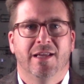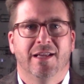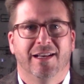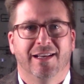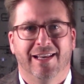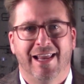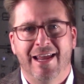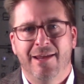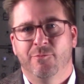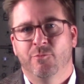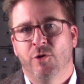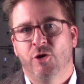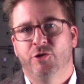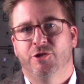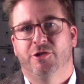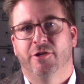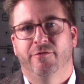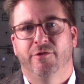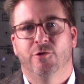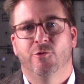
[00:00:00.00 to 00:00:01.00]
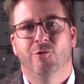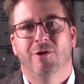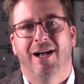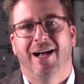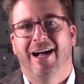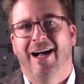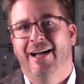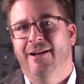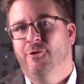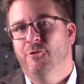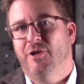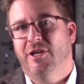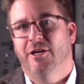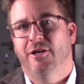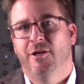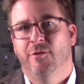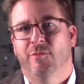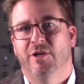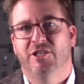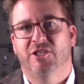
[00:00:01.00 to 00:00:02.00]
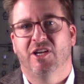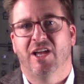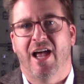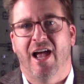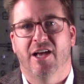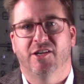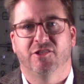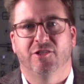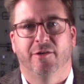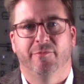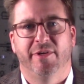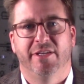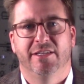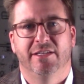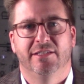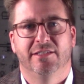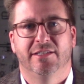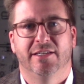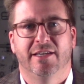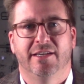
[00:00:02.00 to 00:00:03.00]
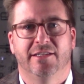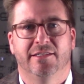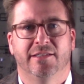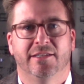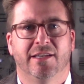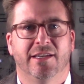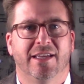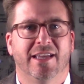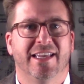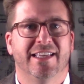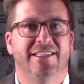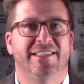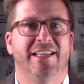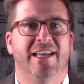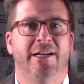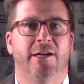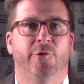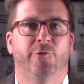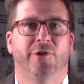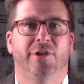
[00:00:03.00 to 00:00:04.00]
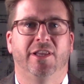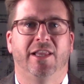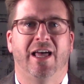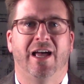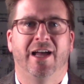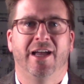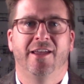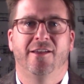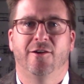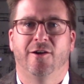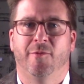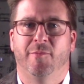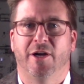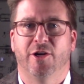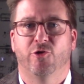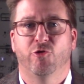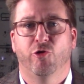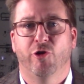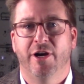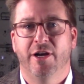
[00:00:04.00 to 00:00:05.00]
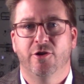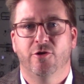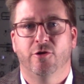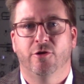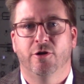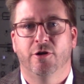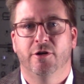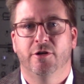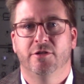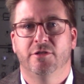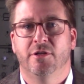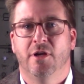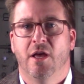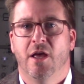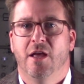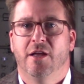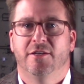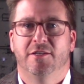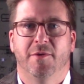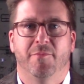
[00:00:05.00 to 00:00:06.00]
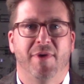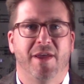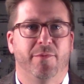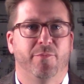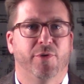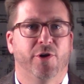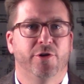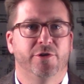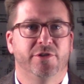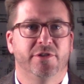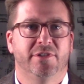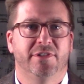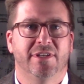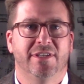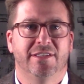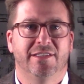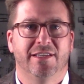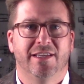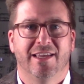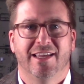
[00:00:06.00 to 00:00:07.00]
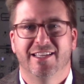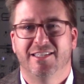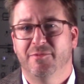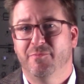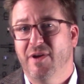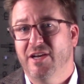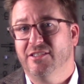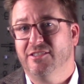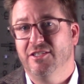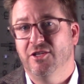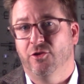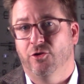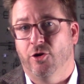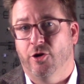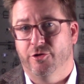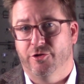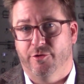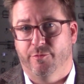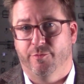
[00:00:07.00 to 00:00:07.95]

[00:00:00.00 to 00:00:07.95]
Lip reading: Like most of you, I don't carry much cash on me these days. Instead, I rely on my credit cards to make purchases, especially larger